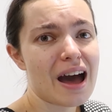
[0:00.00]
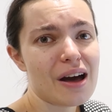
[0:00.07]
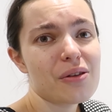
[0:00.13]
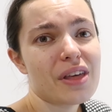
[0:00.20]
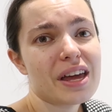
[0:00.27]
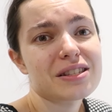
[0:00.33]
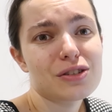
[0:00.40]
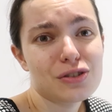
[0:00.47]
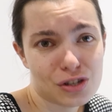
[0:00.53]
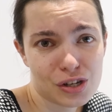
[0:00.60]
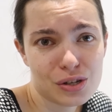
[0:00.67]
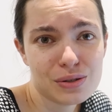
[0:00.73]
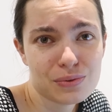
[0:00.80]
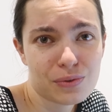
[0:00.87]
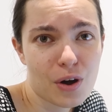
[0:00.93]
out there to
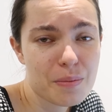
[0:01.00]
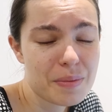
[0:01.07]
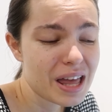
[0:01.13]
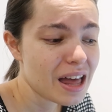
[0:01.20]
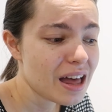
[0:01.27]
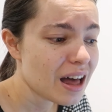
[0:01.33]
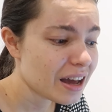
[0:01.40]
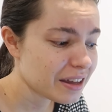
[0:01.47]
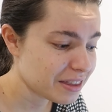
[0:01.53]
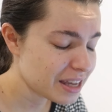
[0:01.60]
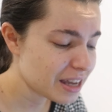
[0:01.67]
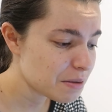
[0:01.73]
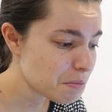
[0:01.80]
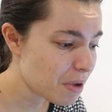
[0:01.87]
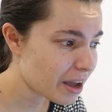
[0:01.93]
choose from. I
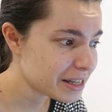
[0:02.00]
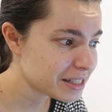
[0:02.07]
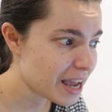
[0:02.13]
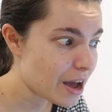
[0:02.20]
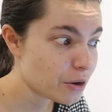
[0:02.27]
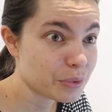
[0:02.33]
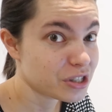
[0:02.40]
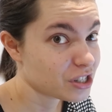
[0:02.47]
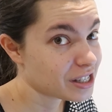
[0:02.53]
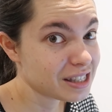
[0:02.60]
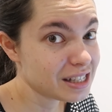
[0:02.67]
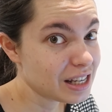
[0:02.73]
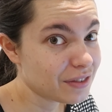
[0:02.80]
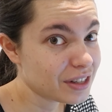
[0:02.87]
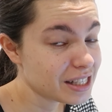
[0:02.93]
think in my town, which
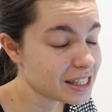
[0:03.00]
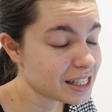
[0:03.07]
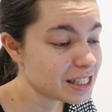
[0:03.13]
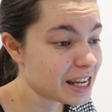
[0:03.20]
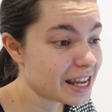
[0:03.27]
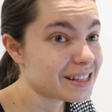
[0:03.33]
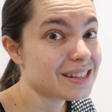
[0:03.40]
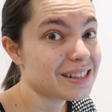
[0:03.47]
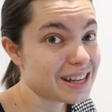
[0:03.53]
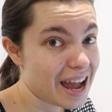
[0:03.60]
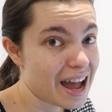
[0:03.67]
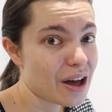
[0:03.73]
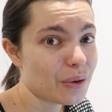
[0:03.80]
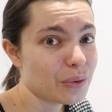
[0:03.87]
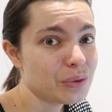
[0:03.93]
isn't even a city, it's a
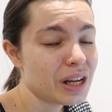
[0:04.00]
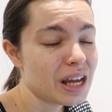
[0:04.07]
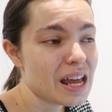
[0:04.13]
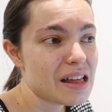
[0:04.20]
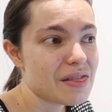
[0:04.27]
town,